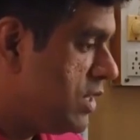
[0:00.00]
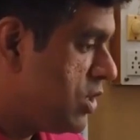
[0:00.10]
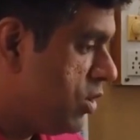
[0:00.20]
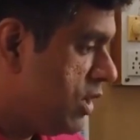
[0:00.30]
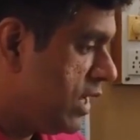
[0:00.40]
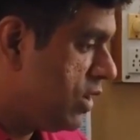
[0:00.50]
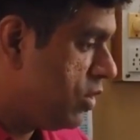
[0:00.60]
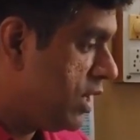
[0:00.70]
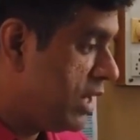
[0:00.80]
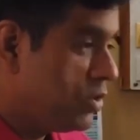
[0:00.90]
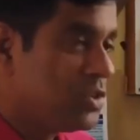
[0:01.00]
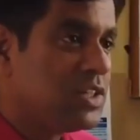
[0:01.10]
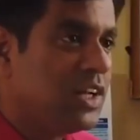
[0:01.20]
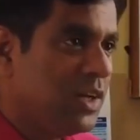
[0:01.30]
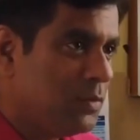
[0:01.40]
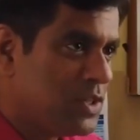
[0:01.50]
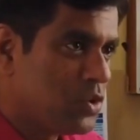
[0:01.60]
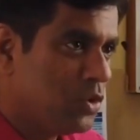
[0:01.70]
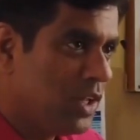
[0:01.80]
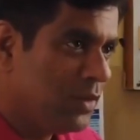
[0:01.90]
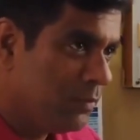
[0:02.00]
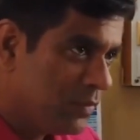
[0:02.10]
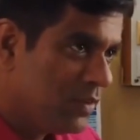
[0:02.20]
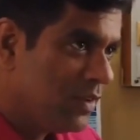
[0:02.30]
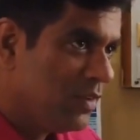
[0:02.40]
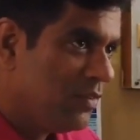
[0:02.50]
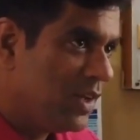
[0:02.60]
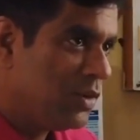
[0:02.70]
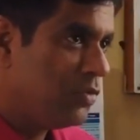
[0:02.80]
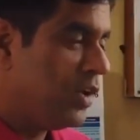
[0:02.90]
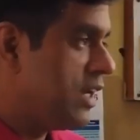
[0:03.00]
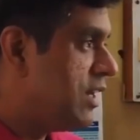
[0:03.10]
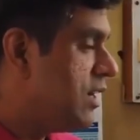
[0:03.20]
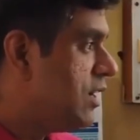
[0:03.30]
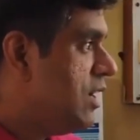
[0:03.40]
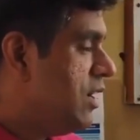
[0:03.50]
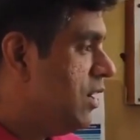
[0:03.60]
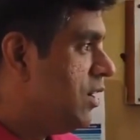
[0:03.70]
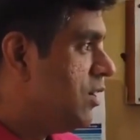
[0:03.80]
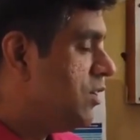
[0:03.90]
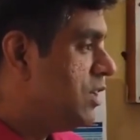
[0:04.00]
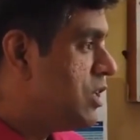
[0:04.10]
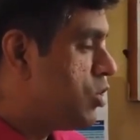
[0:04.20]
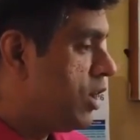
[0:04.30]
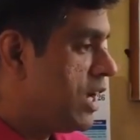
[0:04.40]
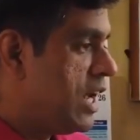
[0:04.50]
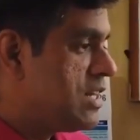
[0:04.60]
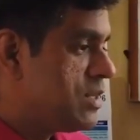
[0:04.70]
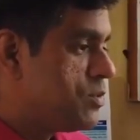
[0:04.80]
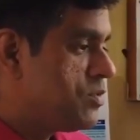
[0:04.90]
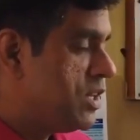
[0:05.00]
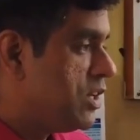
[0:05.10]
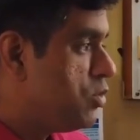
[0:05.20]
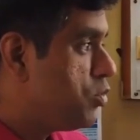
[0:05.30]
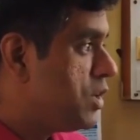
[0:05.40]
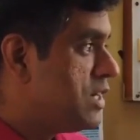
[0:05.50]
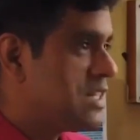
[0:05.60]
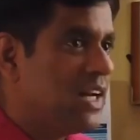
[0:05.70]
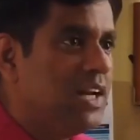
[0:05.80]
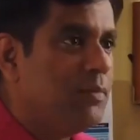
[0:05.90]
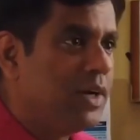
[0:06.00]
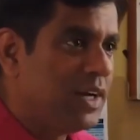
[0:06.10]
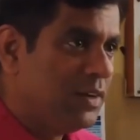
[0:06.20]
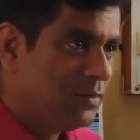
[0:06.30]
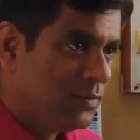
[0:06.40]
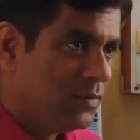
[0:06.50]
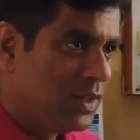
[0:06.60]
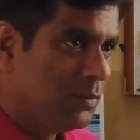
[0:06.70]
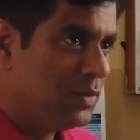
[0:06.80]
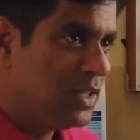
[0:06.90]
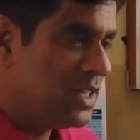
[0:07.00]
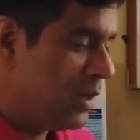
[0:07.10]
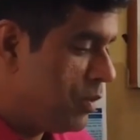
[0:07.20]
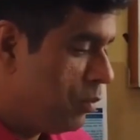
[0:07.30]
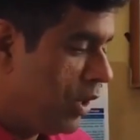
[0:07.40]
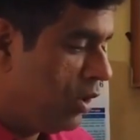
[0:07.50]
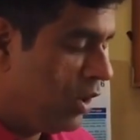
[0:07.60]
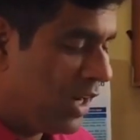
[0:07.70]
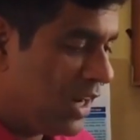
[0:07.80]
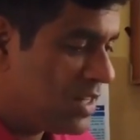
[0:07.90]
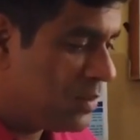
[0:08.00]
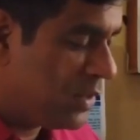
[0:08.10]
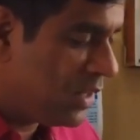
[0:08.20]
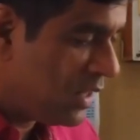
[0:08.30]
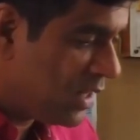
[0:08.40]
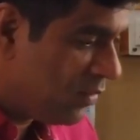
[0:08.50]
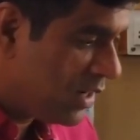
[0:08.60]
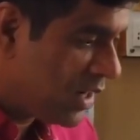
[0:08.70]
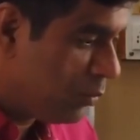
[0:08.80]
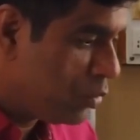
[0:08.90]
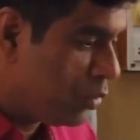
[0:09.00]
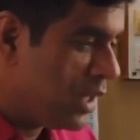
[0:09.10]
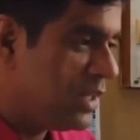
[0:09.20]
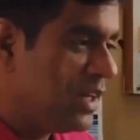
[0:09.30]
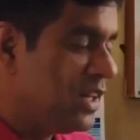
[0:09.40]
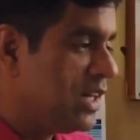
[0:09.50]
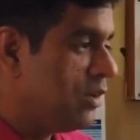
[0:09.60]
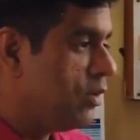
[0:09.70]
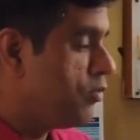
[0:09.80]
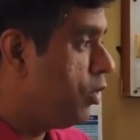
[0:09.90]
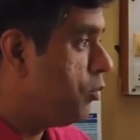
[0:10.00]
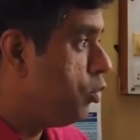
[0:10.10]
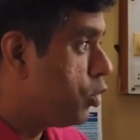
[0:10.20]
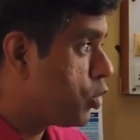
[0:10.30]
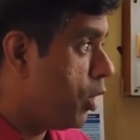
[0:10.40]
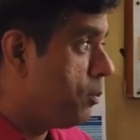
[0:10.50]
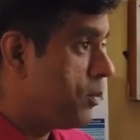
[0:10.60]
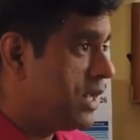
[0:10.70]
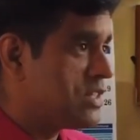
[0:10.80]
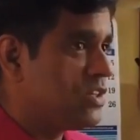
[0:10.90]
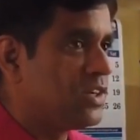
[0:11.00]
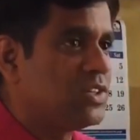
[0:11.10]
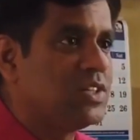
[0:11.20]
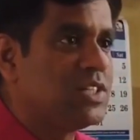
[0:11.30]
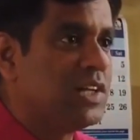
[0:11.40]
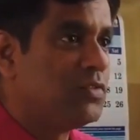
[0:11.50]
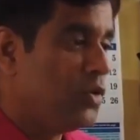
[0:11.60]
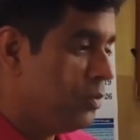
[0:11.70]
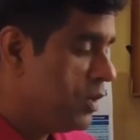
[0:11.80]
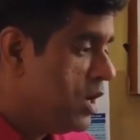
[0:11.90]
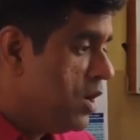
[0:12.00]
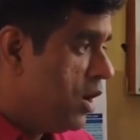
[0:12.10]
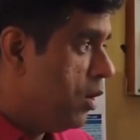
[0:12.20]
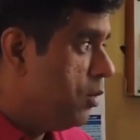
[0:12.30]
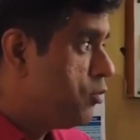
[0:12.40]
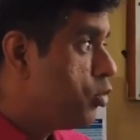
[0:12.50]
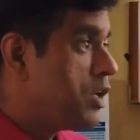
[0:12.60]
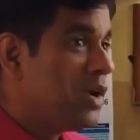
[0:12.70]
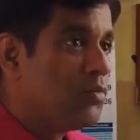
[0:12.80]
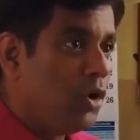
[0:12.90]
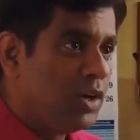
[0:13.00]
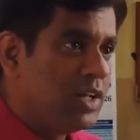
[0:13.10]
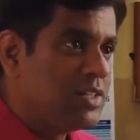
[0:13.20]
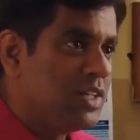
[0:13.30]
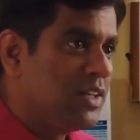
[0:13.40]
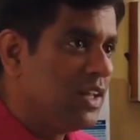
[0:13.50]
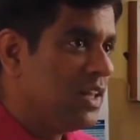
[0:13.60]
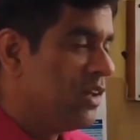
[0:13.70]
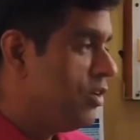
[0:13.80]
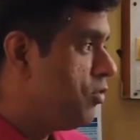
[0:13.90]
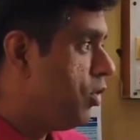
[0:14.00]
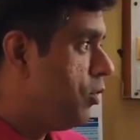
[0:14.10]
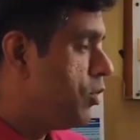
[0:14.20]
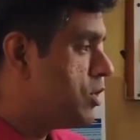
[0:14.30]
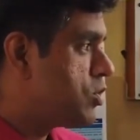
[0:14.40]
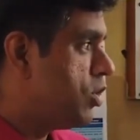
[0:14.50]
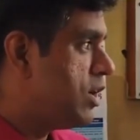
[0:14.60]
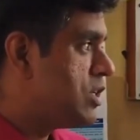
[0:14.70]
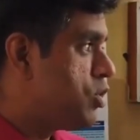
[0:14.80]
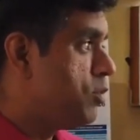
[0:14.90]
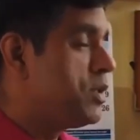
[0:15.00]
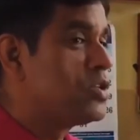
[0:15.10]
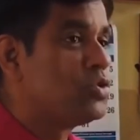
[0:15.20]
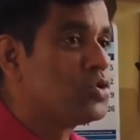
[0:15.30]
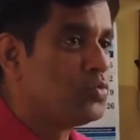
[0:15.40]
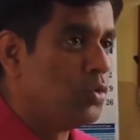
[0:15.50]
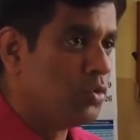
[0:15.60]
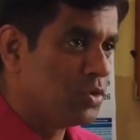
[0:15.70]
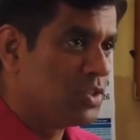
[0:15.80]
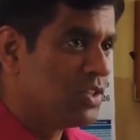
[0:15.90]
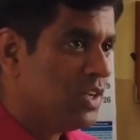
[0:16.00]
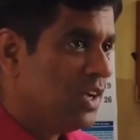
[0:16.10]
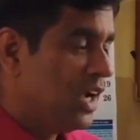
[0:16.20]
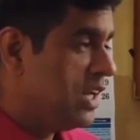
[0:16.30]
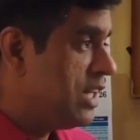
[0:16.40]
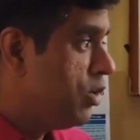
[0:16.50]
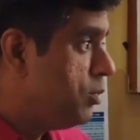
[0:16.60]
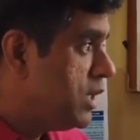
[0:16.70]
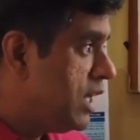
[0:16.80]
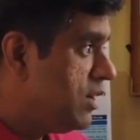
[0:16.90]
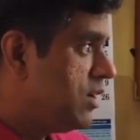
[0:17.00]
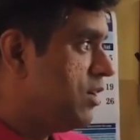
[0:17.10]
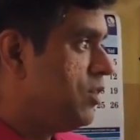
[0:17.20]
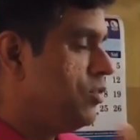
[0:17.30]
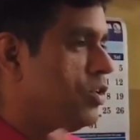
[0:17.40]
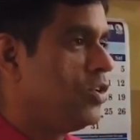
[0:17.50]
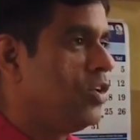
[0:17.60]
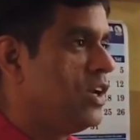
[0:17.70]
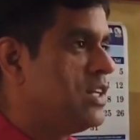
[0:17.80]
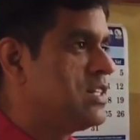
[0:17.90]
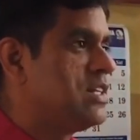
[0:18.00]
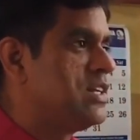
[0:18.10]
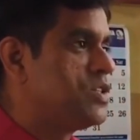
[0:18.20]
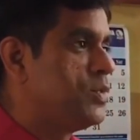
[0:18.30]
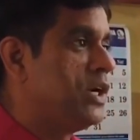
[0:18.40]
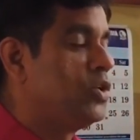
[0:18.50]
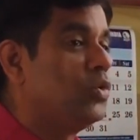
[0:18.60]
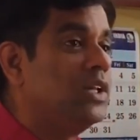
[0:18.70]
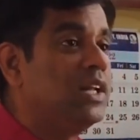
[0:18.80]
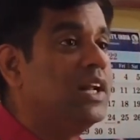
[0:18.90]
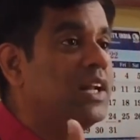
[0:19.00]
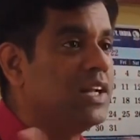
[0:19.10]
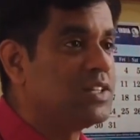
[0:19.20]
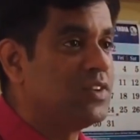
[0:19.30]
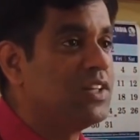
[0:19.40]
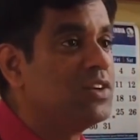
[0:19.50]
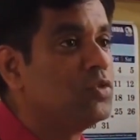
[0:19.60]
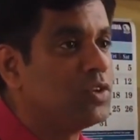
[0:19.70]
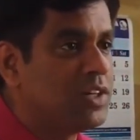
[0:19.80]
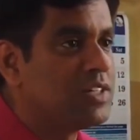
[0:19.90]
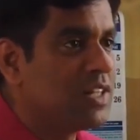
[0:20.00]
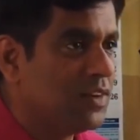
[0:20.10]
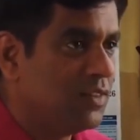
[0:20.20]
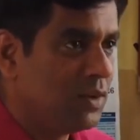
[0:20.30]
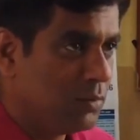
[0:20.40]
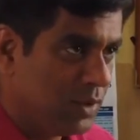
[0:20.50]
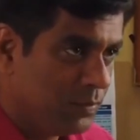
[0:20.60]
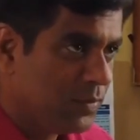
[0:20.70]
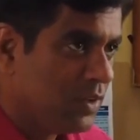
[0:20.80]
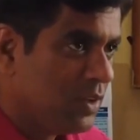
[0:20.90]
call as your like your Dictyostelium discoideum, where you find that these organisms, when the nutrients are limited, these are amoeboid organisms, and then they will come together and they will form more complex structures. They will form fruiting bodies, and then they will form what is called as your myxospores, and they will be then what you call as spread to other areas where the nutrients are available.